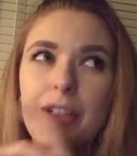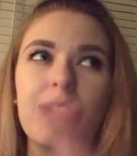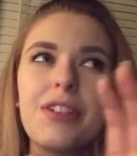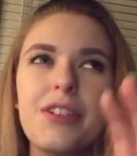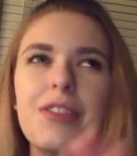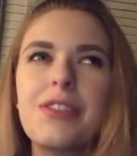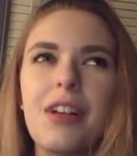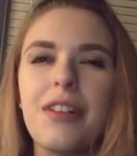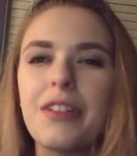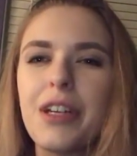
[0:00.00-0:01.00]

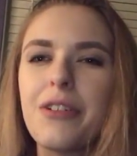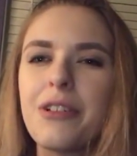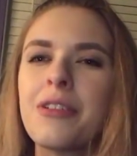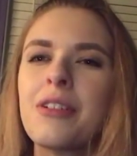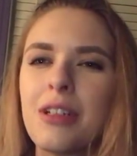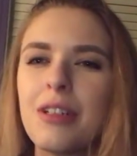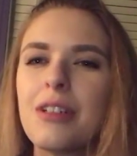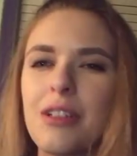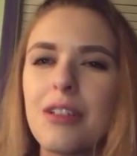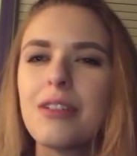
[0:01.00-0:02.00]
There's a legal
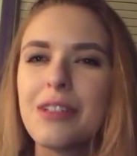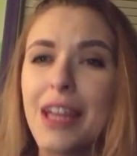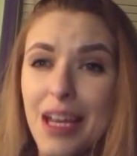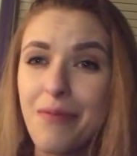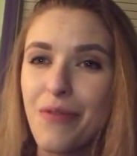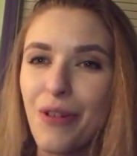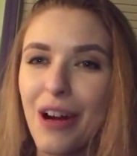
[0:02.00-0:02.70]
name